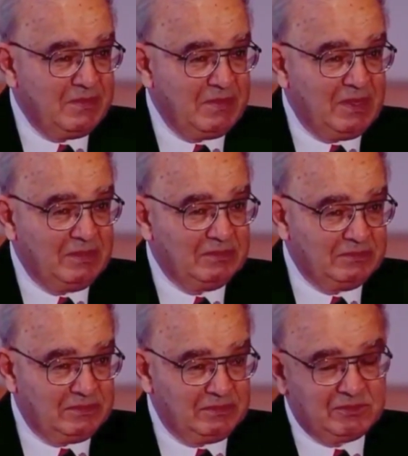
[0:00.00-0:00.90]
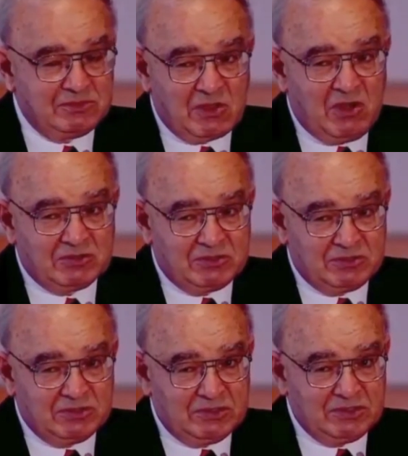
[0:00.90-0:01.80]
Well,
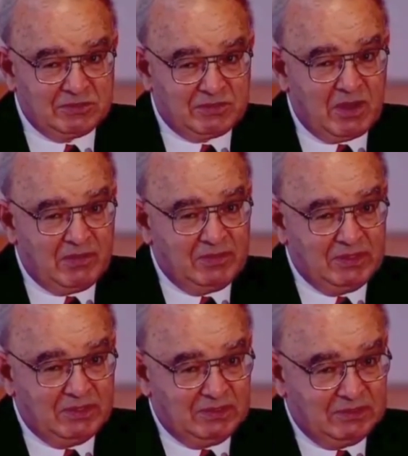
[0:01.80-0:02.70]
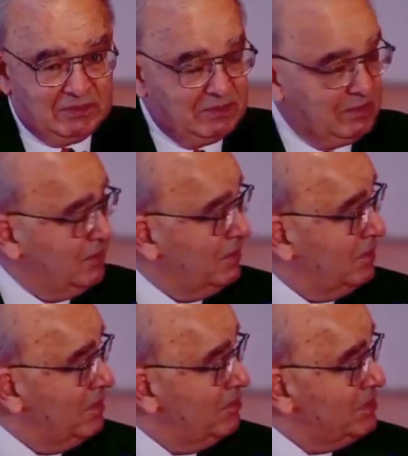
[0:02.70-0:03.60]
salt is probably
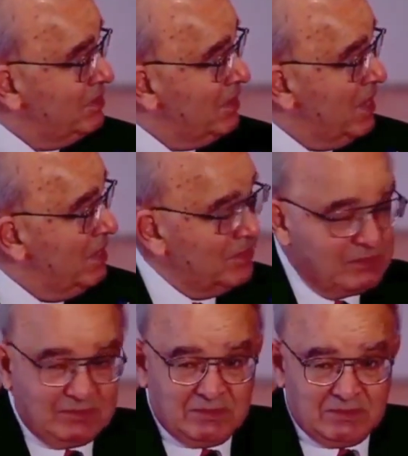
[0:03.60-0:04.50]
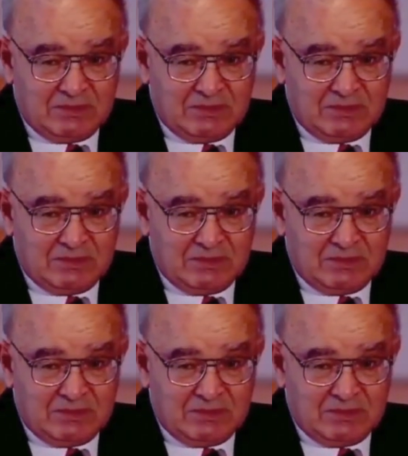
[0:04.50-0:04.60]
the missing element,